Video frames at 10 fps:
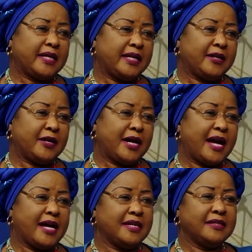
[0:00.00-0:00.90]
you know,
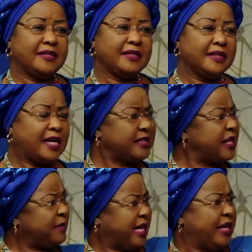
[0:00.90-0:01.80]
I
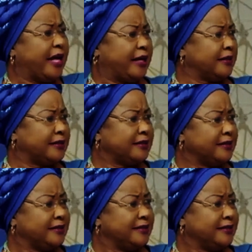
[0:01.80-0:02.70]
said, I'm a healer.
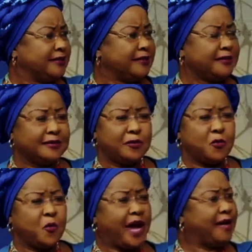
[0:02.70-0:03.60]

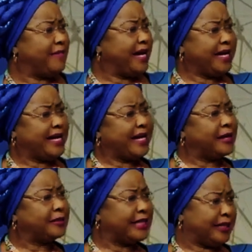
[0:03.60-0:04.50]
Why am I hanging
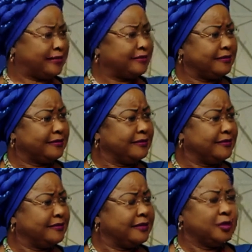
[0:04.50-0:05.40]
around here?
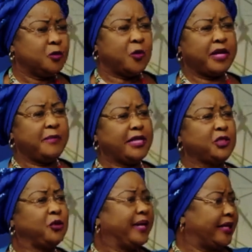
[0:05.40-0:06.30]
What am I
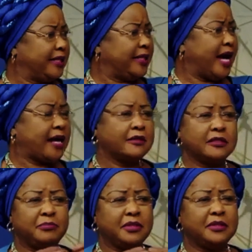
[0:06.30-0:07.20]
doing? You know, I
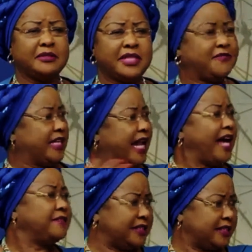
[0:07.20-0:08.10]
could be saving
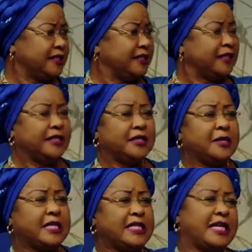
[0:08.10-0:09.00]
lives
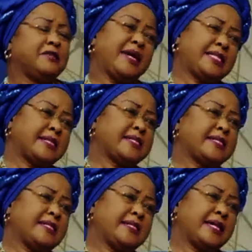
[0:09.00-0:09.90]
on a daily
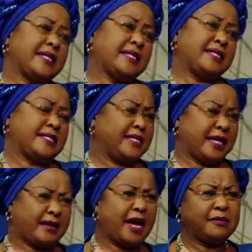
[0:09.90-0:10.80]
basis rather than
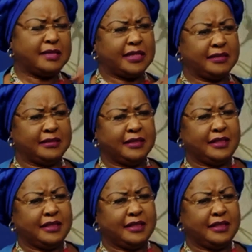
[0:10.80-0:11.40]
sitting around and